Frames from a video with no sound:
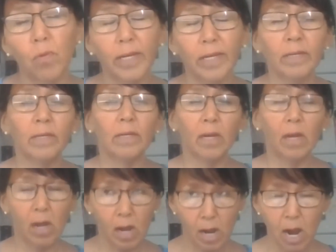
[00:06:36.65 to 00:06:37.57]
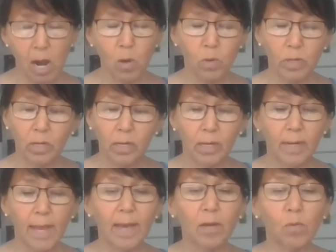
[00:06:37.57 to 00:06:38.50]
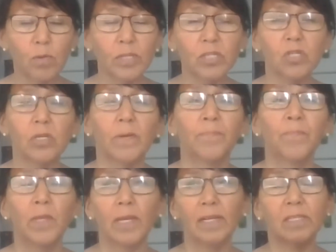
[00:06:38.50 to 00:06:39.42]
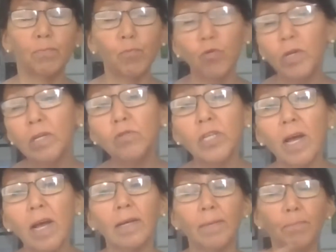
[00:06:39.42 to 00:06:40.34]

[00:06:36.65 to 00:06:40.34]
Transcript: In our language, it's Muliuja.